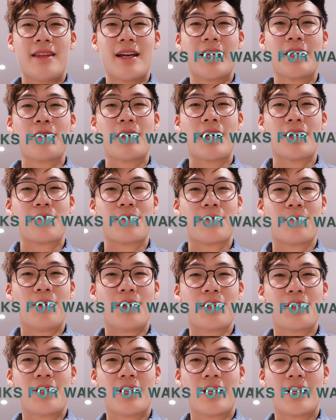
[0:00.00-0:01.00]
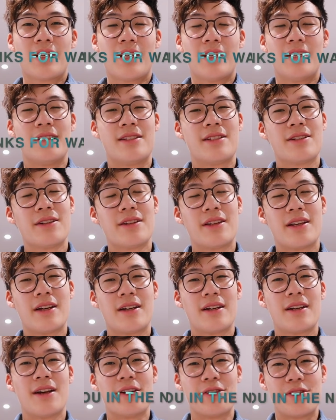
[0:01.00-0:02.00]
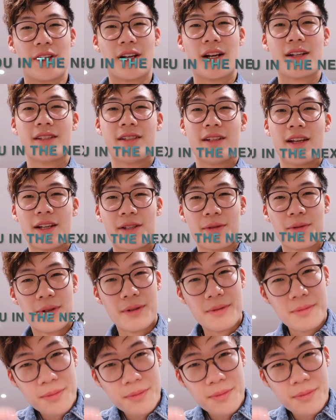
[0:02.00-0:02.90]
Thank you guys for watching, and until then, I'll see you guys in the next one.